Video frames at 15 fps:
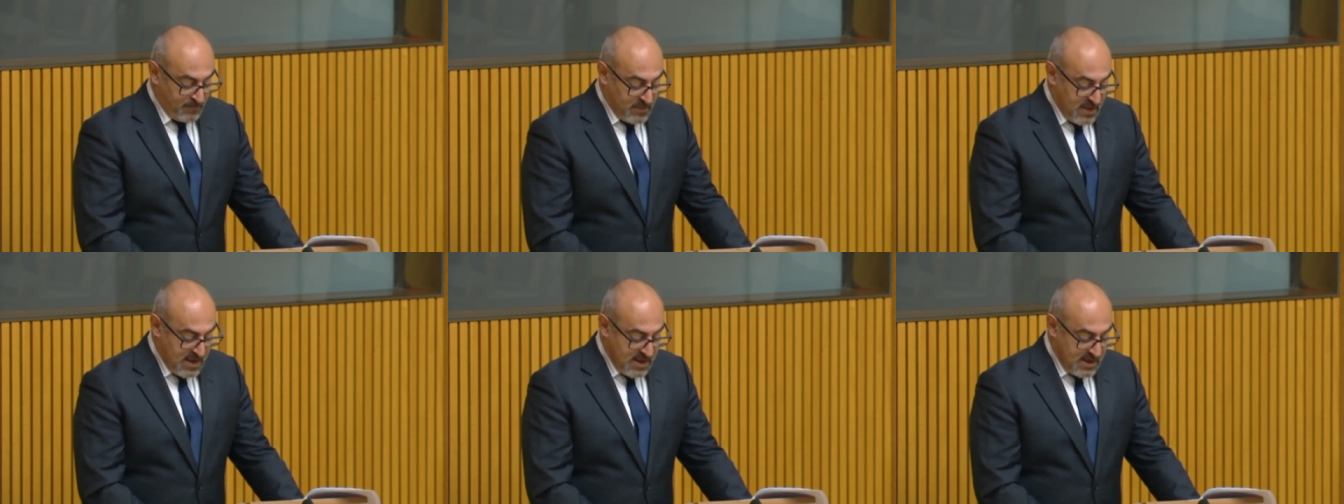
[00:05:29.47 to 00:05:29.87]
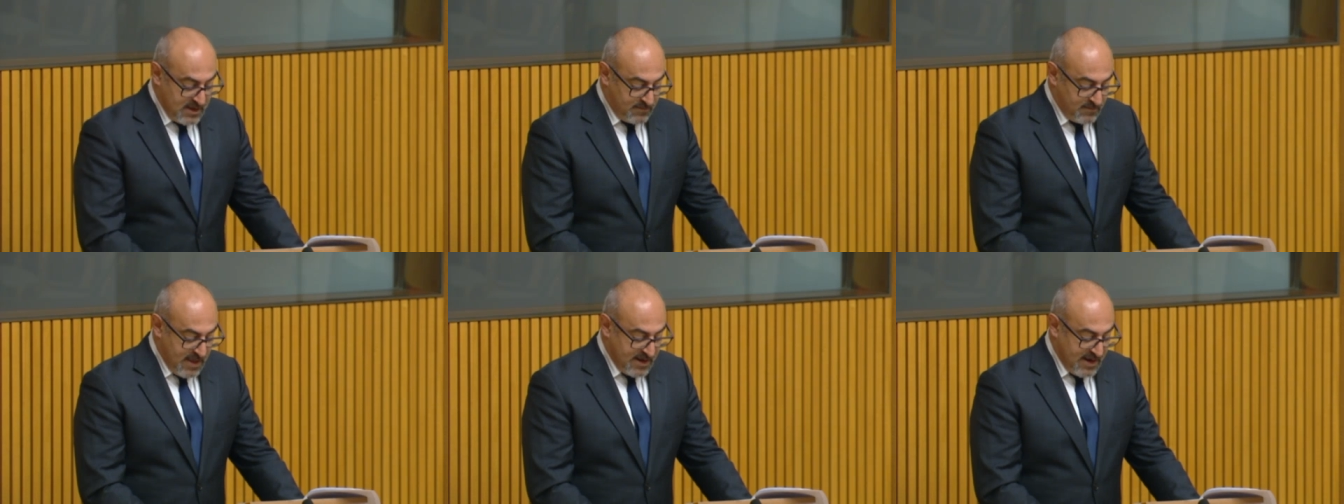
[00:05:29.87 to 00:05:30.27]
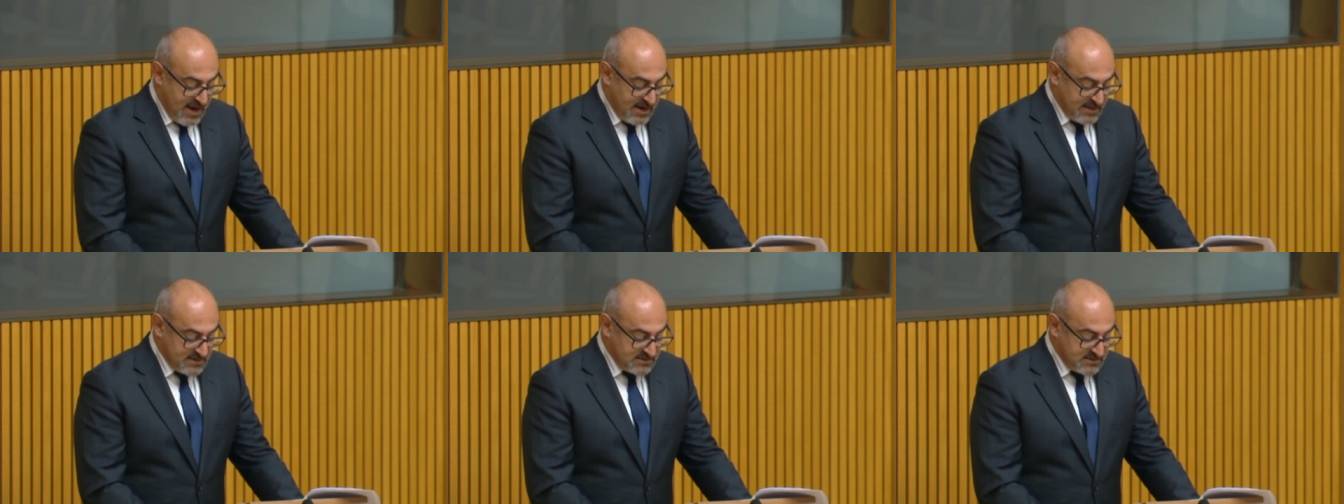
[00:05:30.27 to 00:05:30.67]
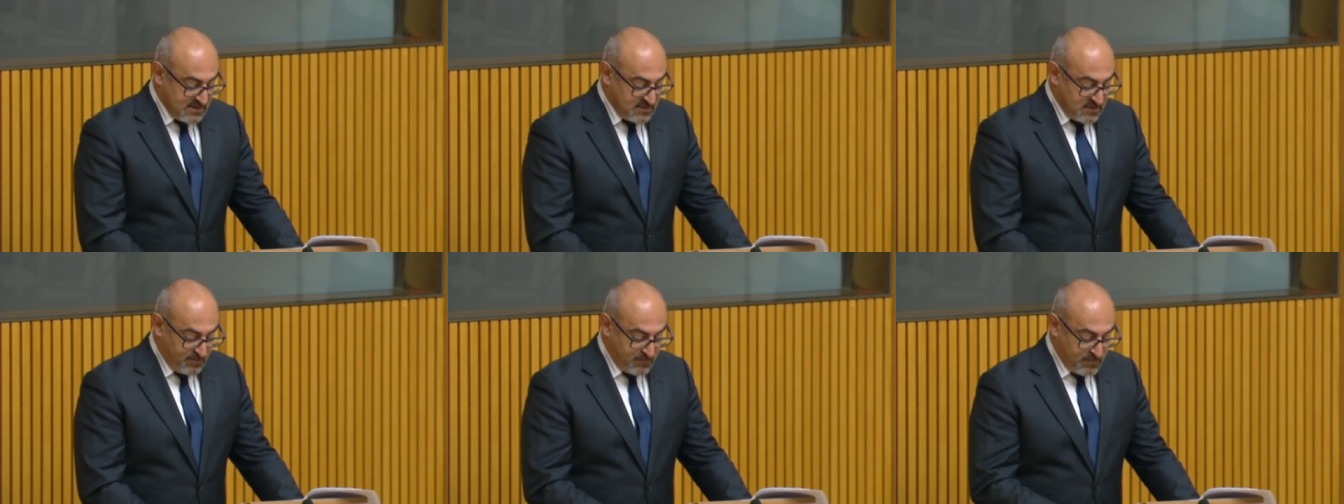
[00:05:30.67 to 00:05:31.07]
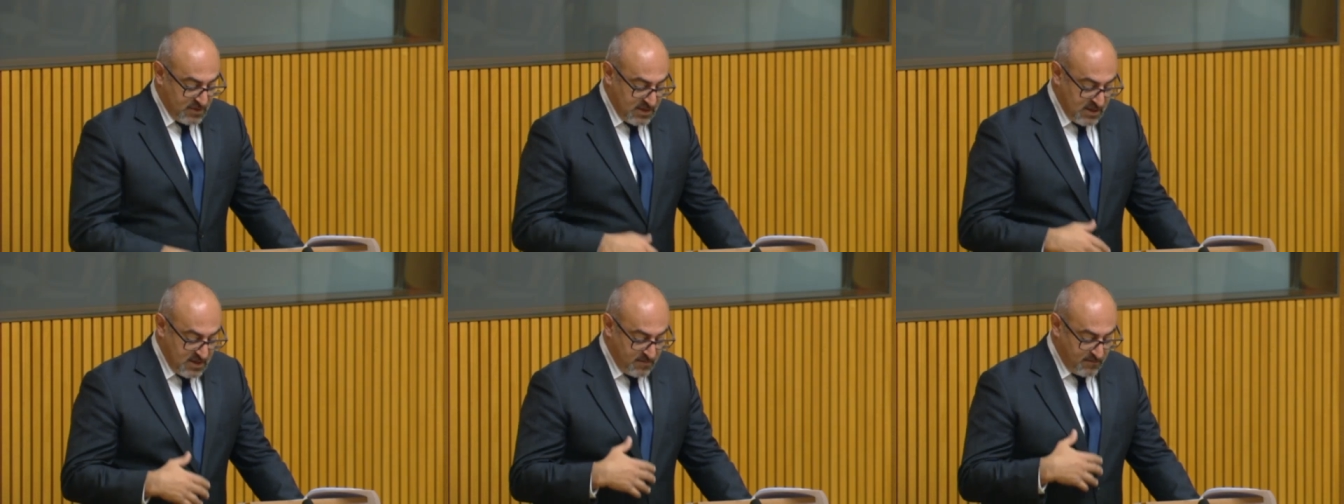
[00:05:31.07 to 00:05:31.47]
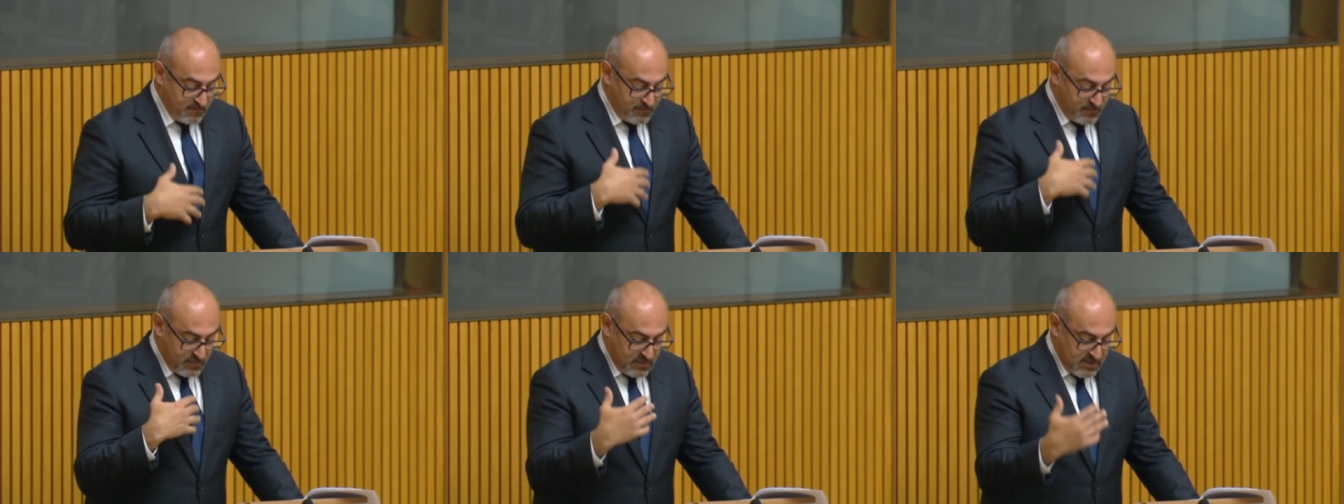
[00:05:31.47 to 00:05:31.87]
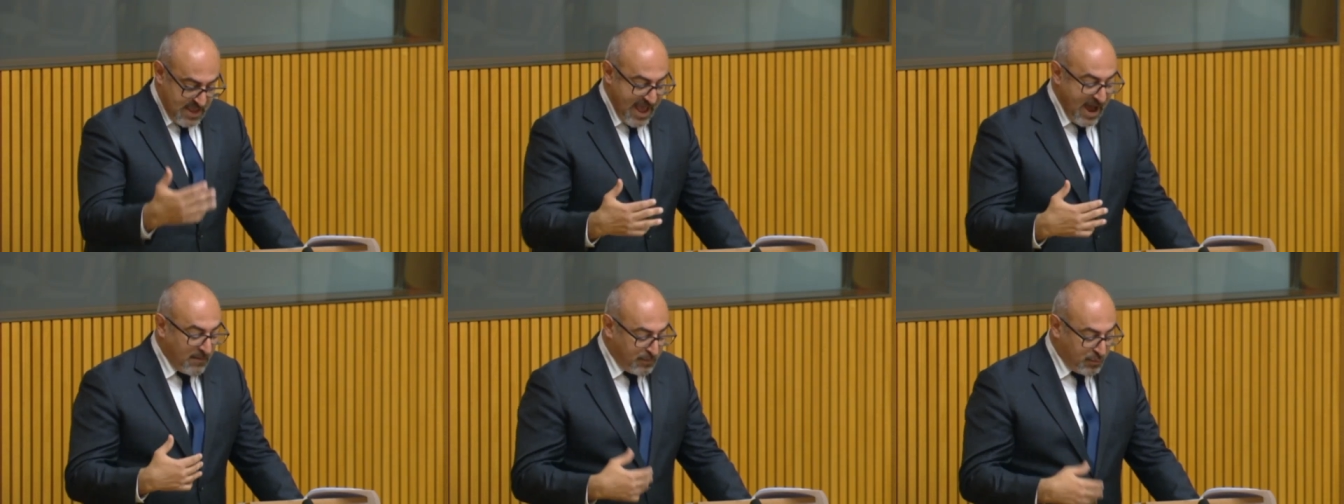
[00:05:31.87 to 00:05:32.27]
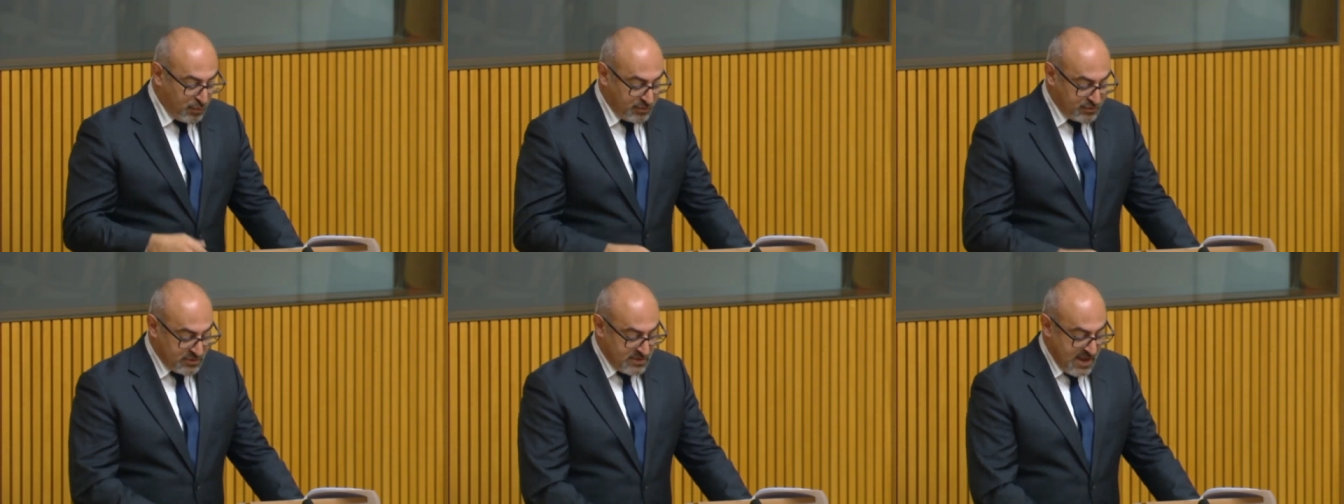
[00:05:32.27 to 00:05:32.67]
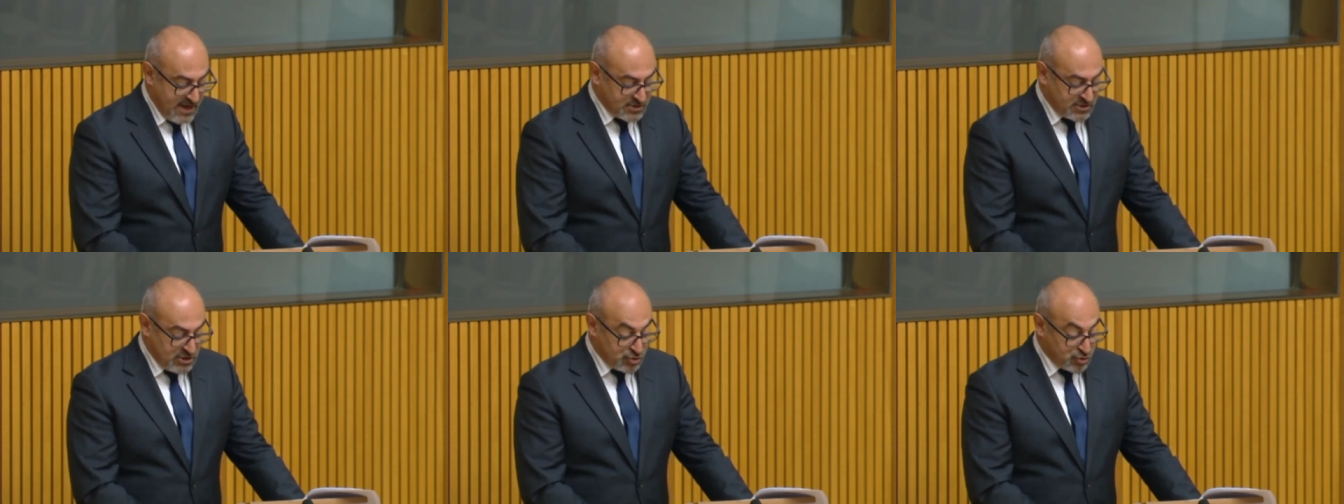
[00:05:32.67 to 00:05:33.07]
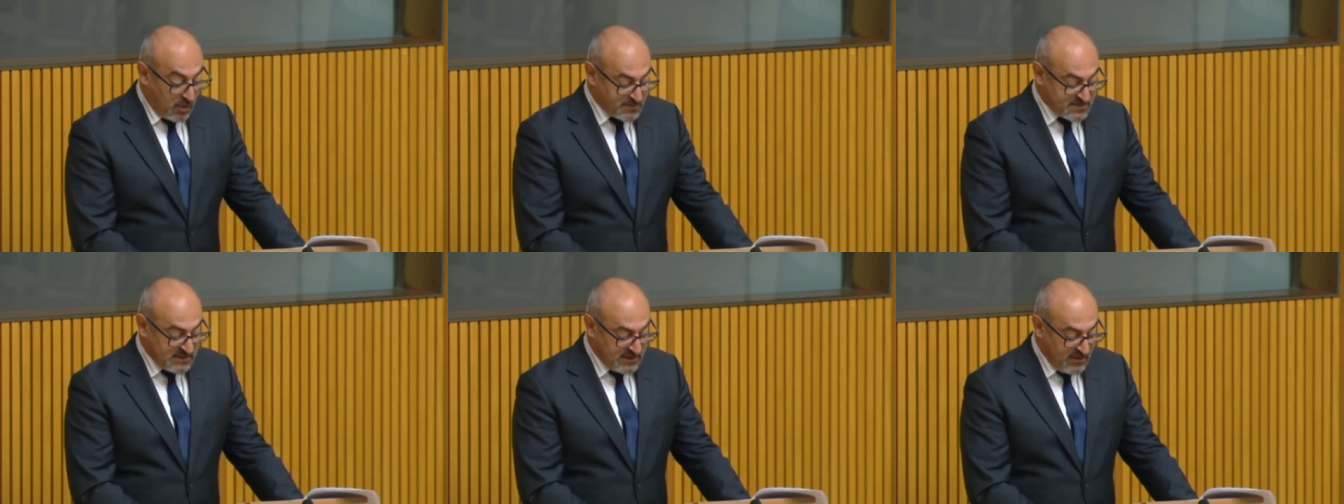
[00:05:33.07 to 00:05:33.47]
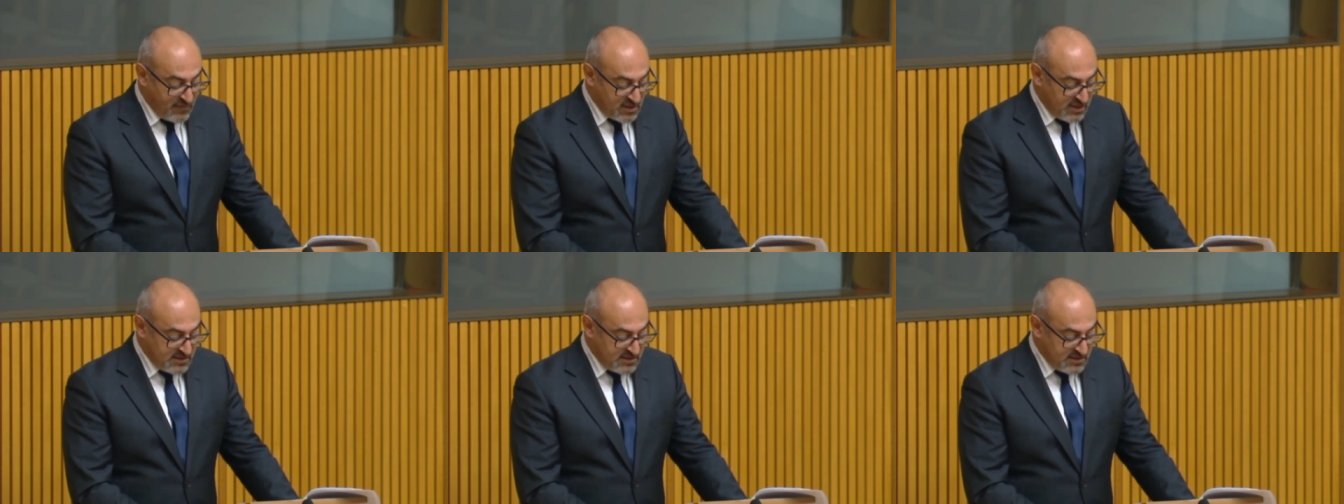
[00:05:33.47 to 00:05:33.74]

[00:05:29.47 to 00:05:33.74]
and artists, the output actually dropped significantly.